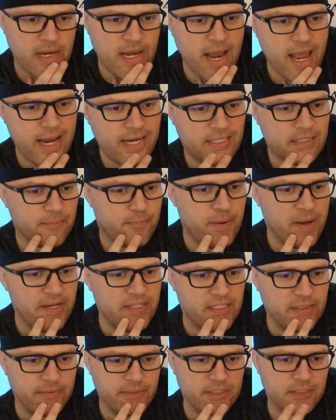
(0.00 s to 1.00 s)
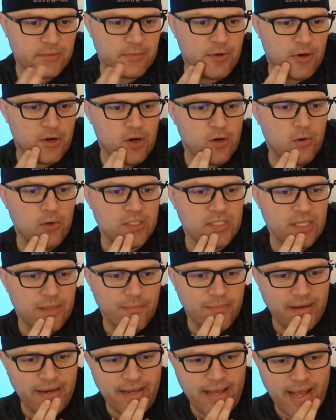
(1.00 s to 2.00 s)
Nate, paging Mr. Morrow, what's
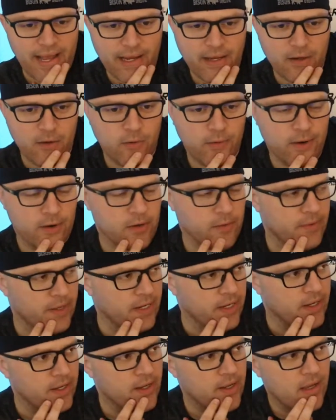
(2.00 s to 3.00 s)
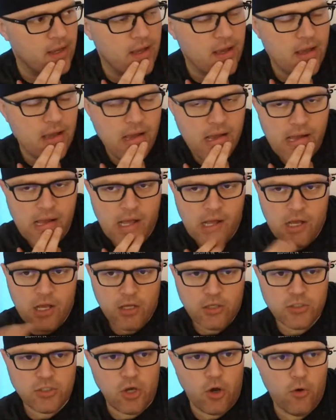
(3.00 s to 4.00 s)
up, my guy? Welcome in.
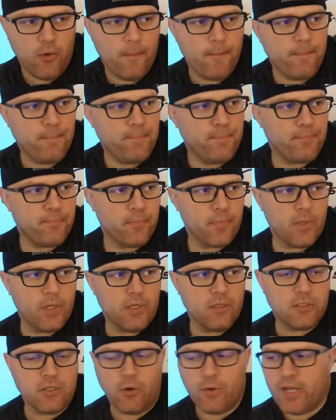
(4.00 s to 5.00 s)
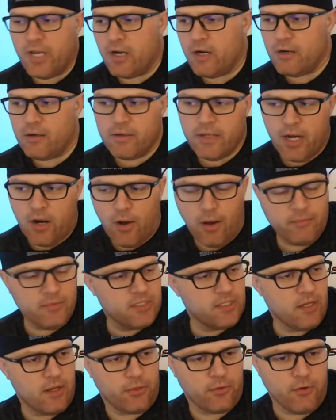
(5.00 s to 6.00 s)
So here, I'm
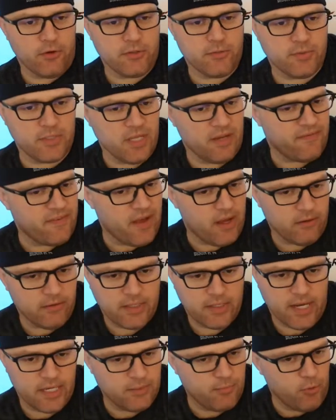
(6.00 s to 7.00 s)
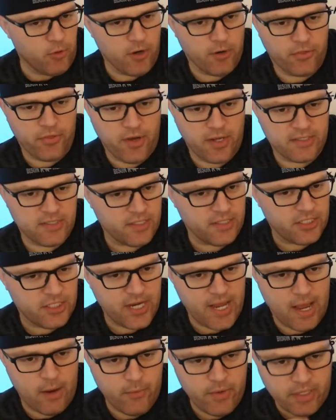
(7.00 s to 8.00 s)
just going to throw some stuff out. Guys, put your thoughts in the
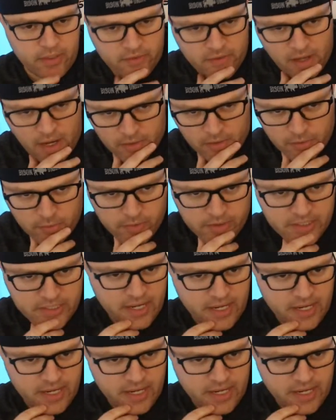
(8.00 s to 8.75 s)
chat. We can talk through it.